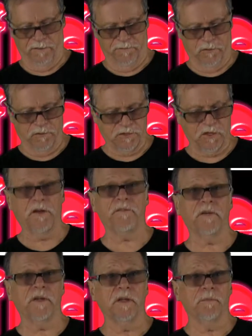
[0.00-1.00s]
First off,
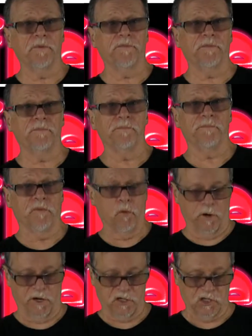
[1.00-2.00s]
before
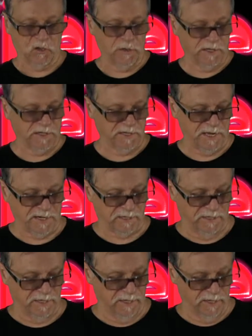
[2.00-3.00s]
I show you
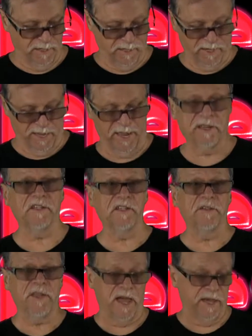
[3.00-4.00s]
exactly how to do
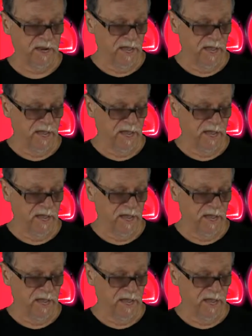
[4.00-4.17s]
that,